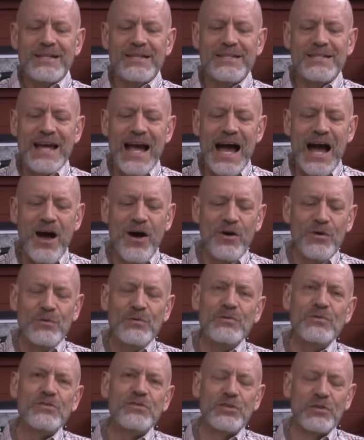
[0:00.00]

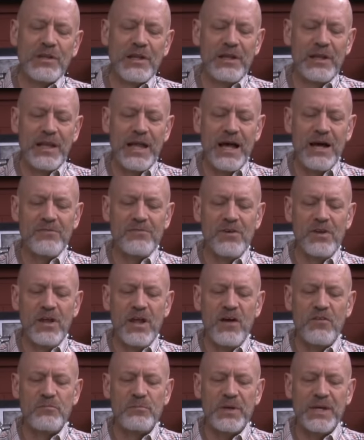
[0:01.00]
down to the level
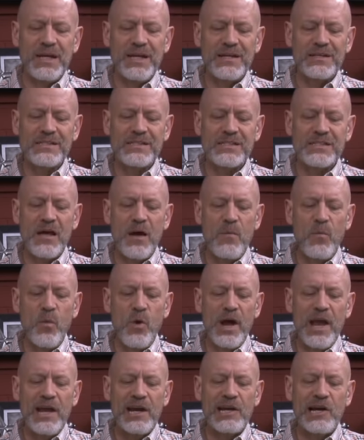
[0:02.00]
of being some
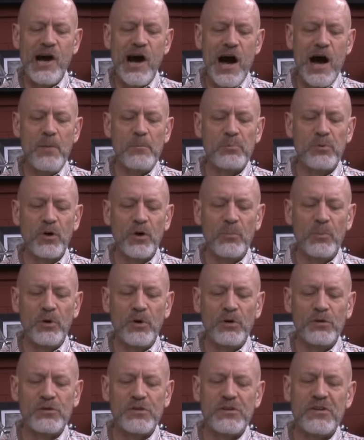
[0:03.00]
way
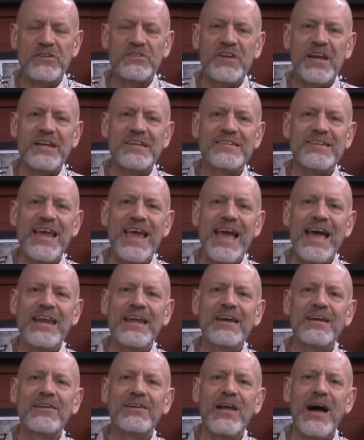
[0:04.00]
comparable to the
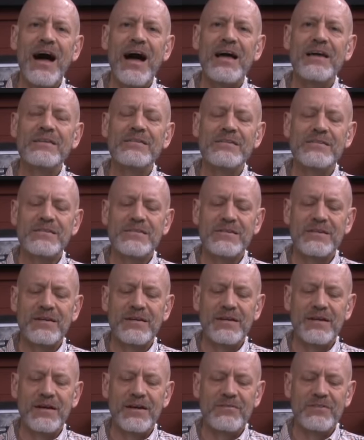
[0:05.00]
satanic lies
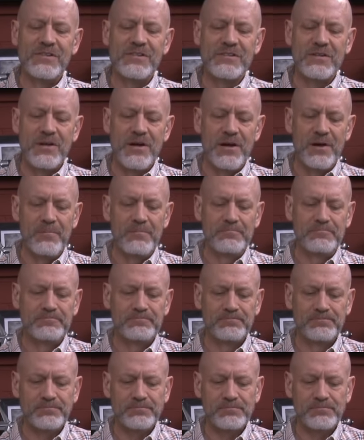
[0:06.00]
of Islam.